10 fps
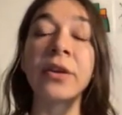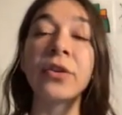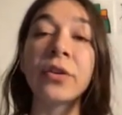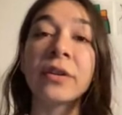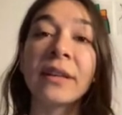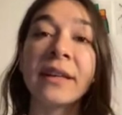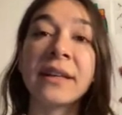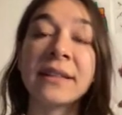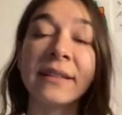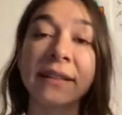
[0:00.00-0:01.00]

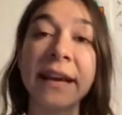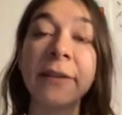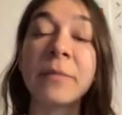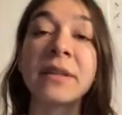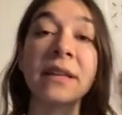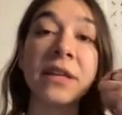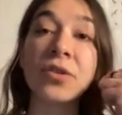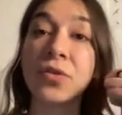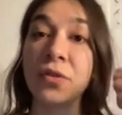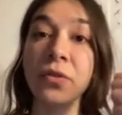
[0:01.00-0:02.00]
the statement
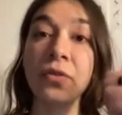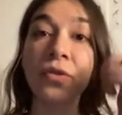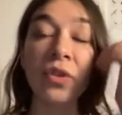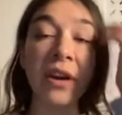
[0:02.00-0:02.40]
is true.